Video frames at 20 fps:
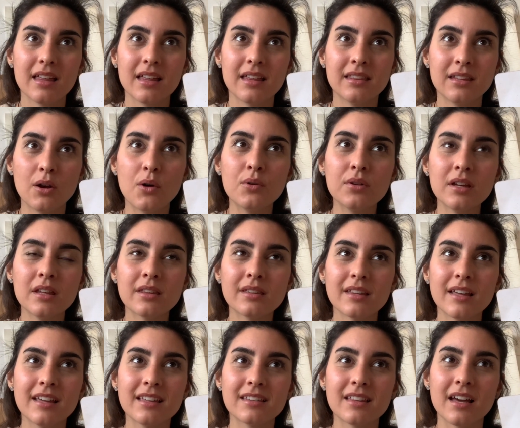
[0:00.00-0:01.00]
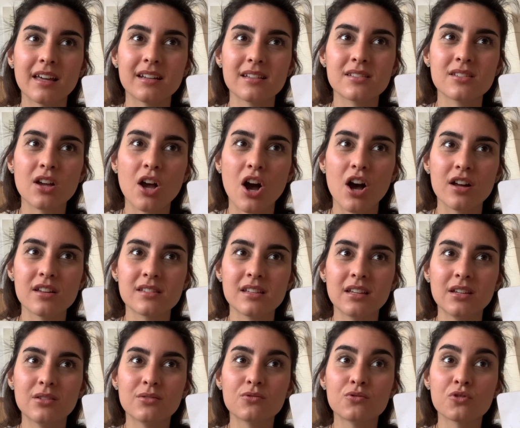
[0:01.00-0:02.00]
the only thing that is
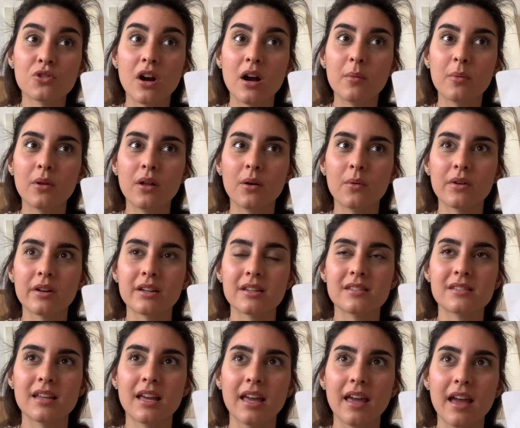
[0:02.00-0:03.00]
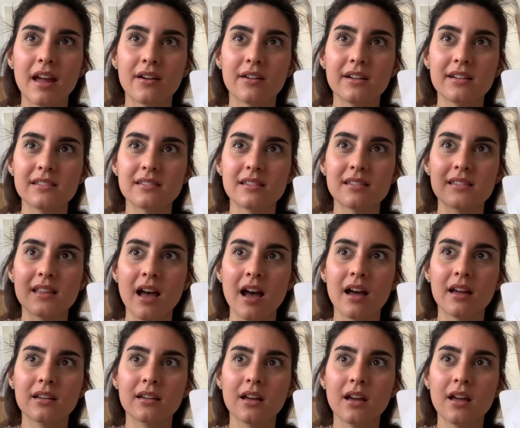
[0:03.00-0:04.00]
causing you trouble, I want to say, Aries, is
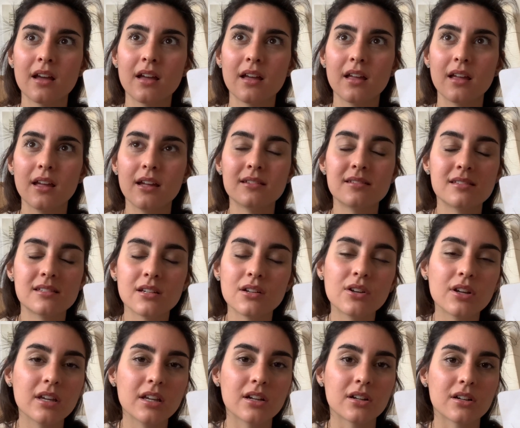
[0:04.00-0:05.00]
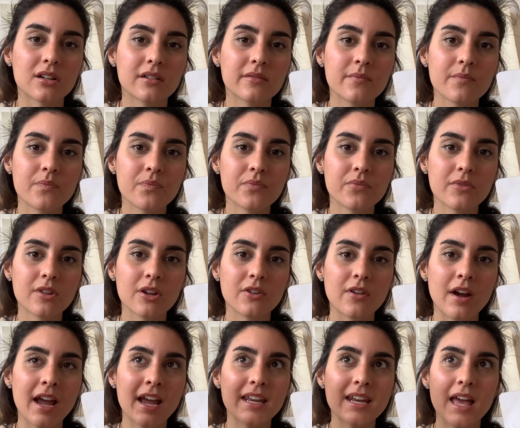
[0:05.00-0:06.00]
that it's still here,
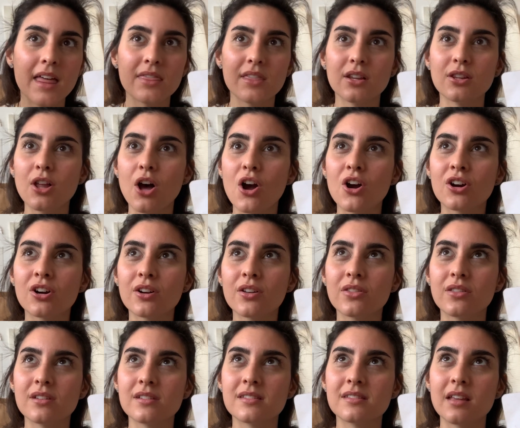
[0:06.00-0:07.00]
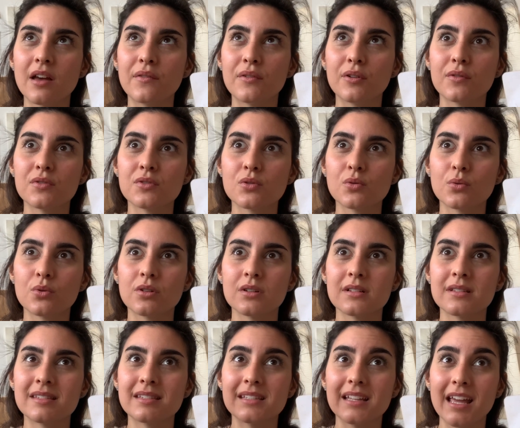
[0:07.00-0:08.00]
right? And the longer this Seven of
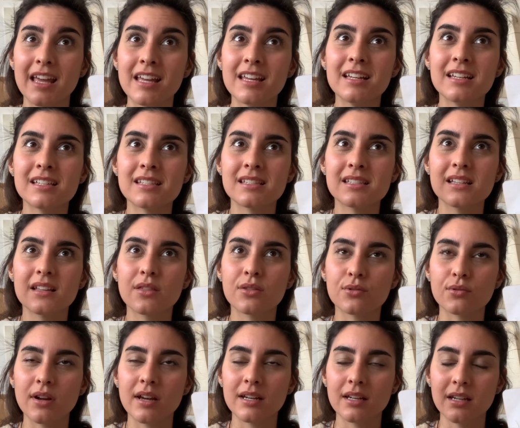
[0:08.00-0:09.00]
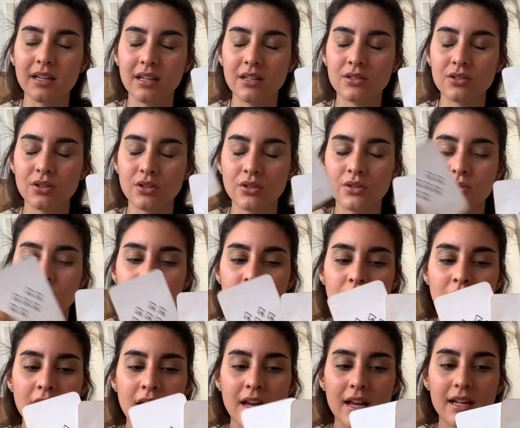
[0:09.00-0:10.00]
Swords is threatening to you,
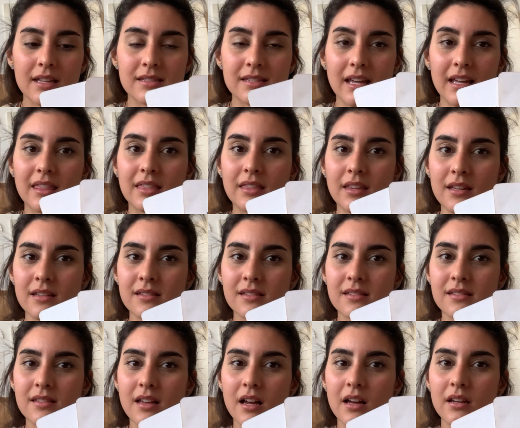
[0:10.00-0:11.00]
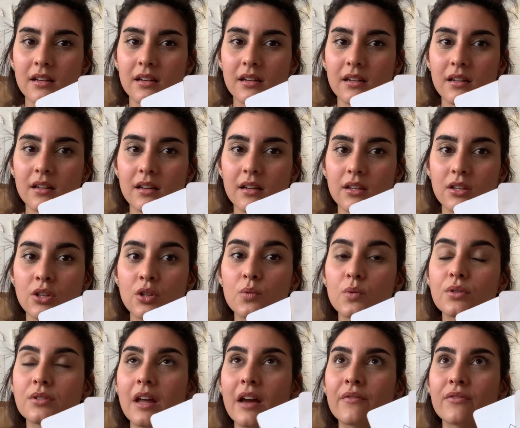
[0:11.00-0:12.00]
it's like this Sun, you will
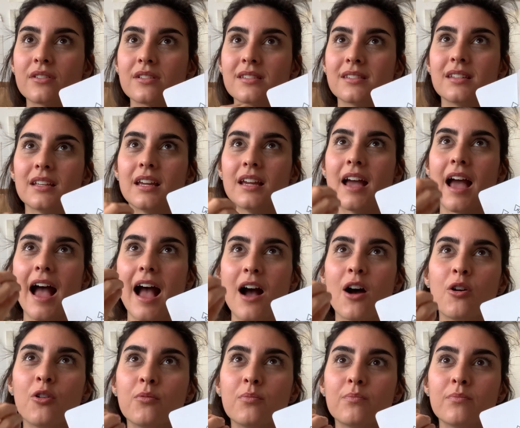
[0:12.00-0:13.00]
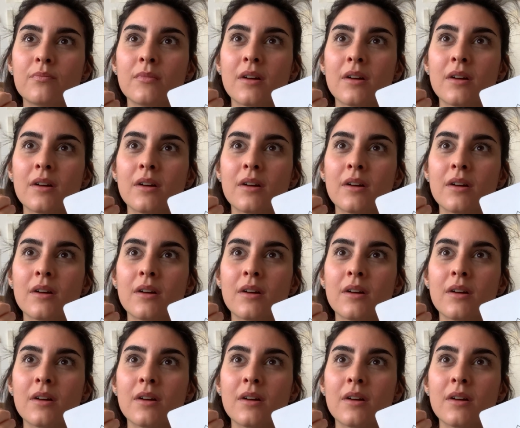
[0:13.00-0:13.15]
never see how